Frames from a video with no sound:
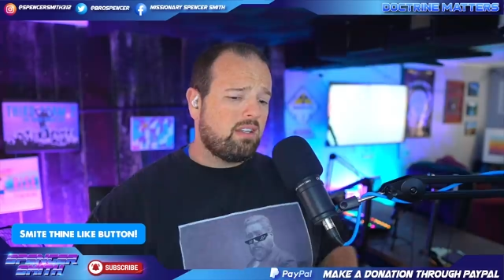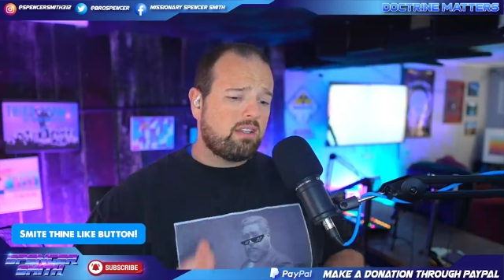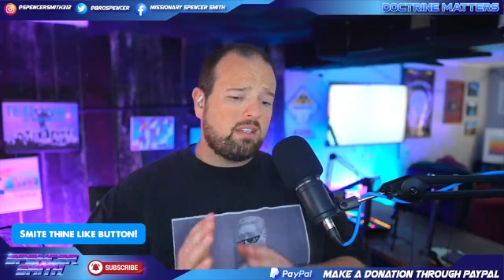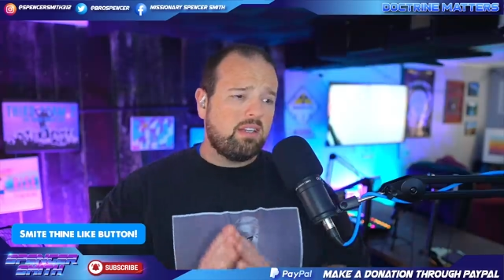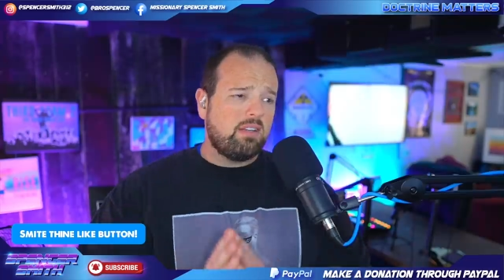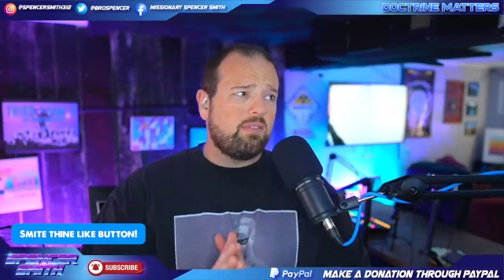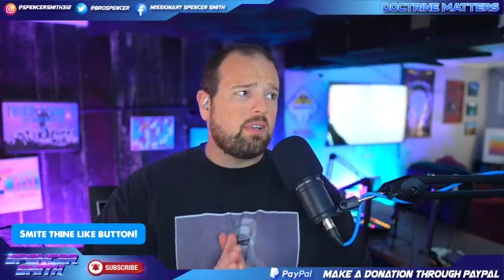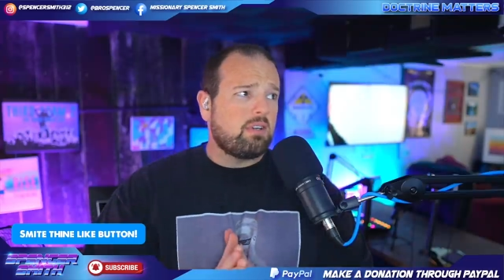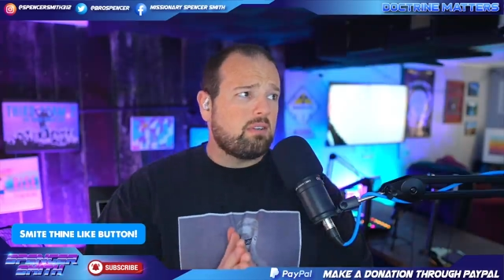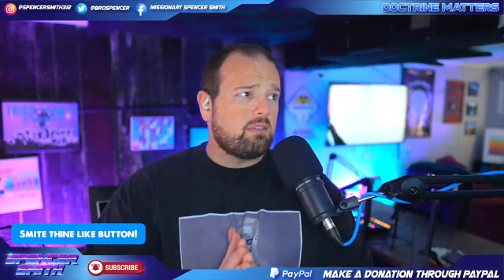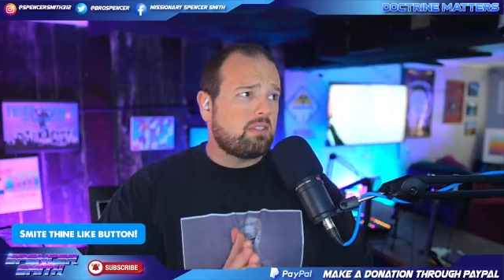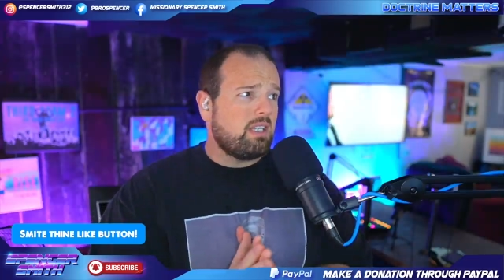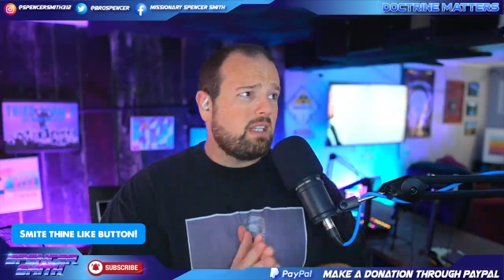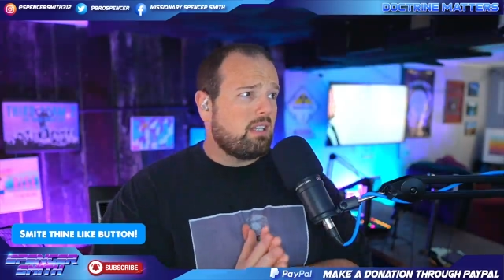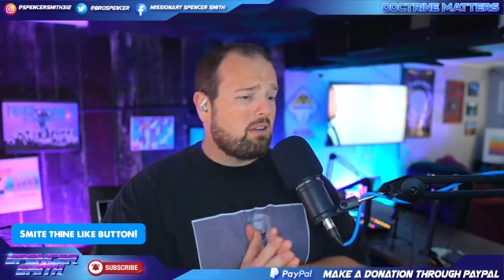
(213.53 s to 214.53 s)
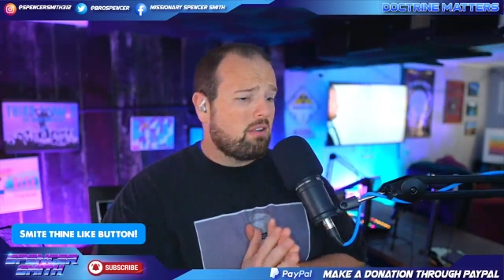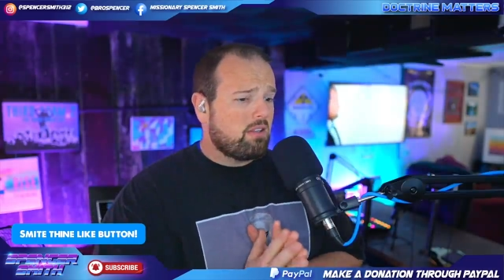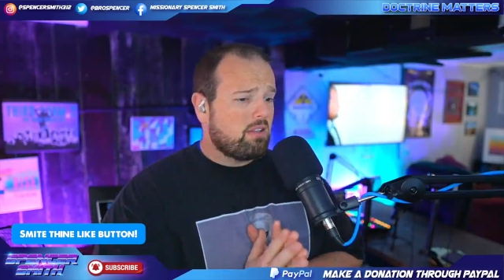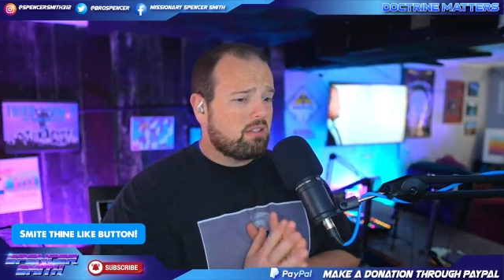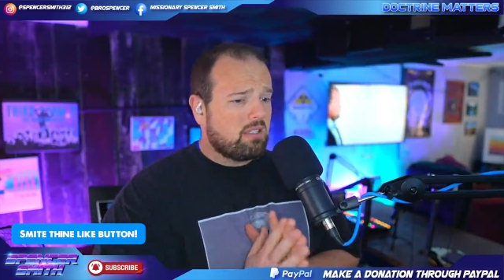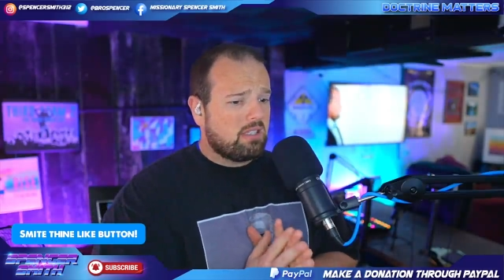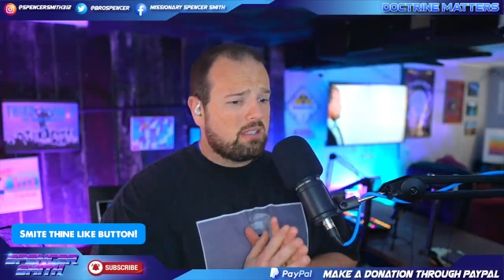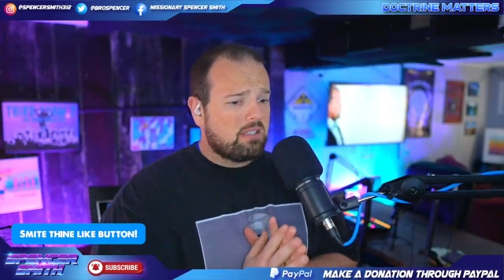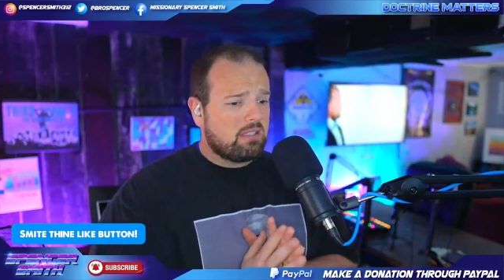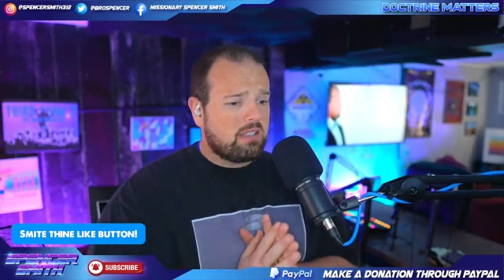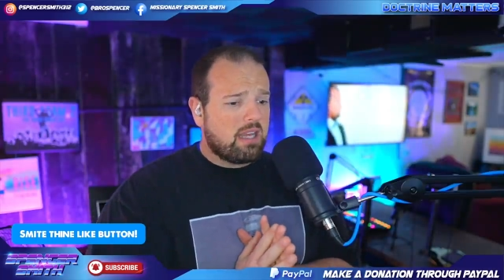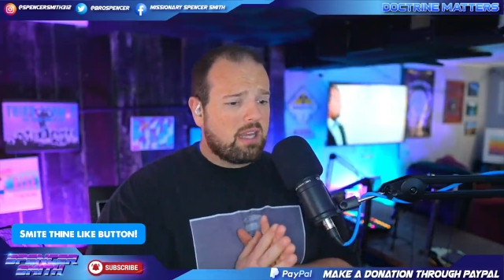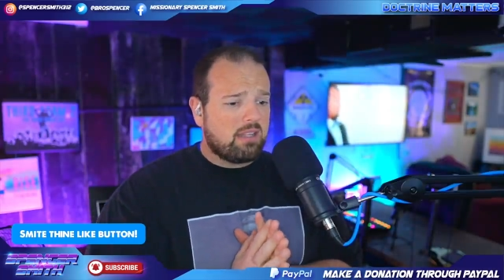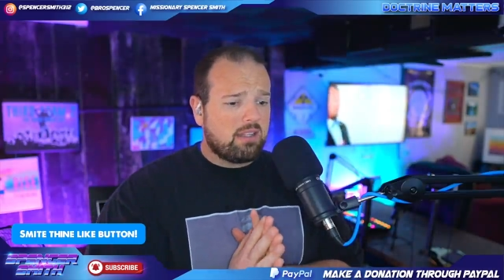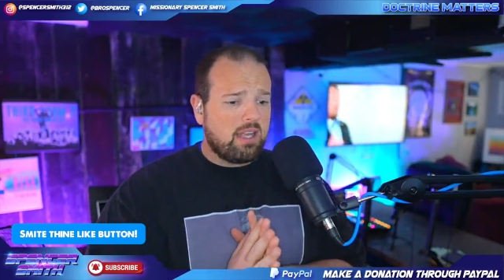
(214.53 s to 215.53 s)
the difficulty in all this is, is
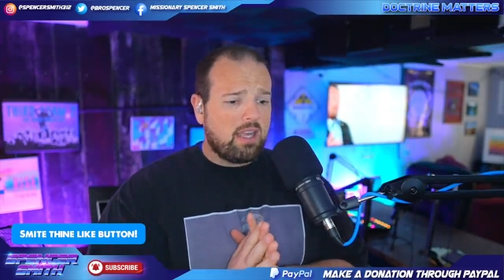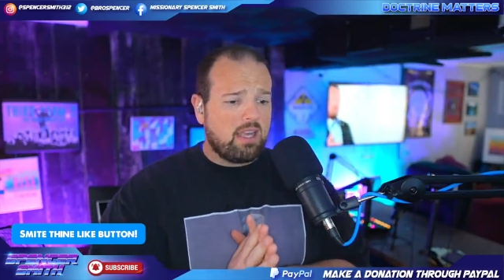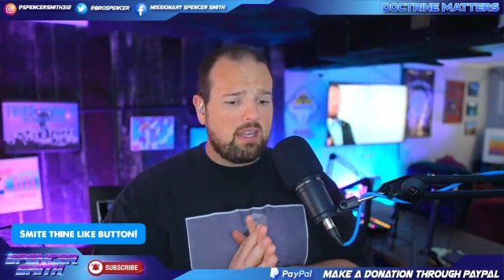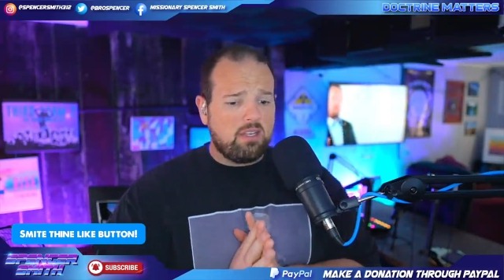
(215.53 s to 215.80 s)
that they